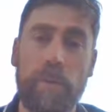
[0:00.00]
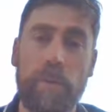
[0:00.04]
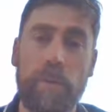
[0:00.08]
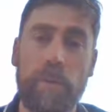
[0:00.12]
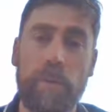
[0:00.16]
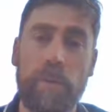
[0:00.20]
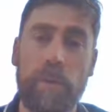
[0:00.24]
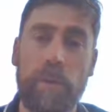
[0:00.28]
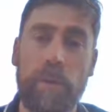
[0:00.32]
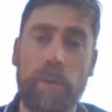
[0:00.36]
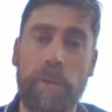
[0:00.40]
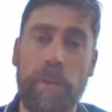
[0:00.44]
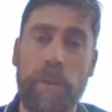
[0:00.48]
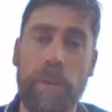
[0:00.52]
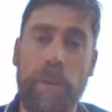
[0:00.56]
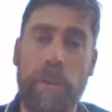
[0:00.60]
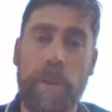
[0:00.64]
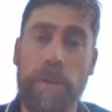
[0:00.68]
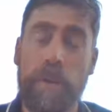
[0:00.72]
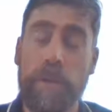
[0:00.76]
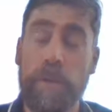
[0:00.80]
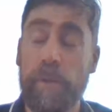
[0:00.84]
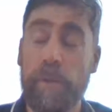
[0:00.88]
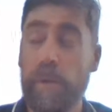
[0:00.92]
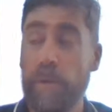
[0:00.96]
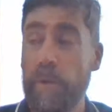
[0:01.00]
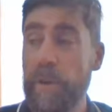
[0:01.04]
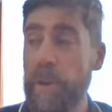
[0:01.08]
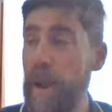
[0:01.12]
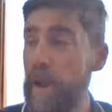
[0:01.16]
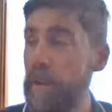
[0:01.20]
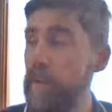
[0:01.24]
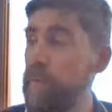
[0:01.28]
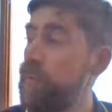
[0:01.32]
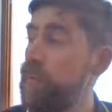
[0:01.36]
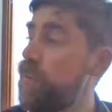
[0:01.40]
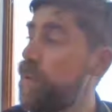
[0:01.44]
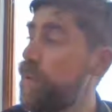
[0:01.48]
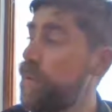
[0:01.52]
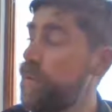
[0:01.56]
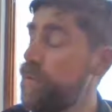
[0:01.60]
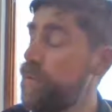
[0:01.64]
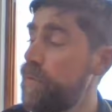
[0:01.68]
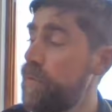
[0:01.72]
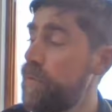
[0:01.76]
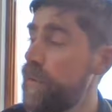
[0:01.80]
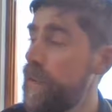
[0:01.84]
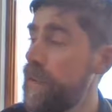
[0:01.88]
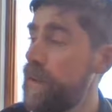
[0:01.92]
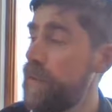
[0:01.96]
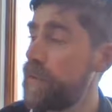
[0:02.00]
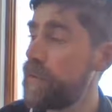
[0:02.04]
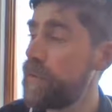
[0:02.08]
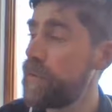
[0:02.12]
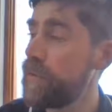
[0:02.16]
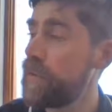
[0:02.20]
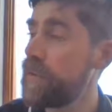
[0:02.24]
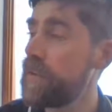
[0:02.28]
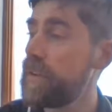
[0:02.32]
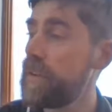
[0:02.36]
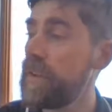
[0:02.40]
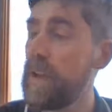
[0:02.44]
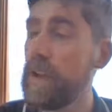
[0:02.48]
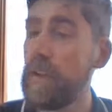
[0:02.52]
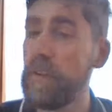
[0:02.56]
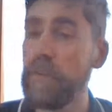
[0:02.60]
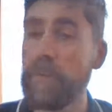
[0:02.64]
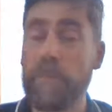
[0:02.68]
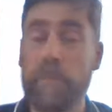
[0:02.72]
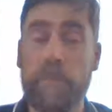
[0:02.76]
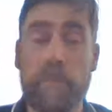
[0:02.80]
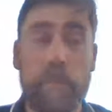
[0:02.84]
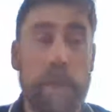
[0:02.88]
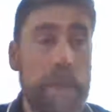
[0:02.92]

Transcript: So you could have blue flowers or you could have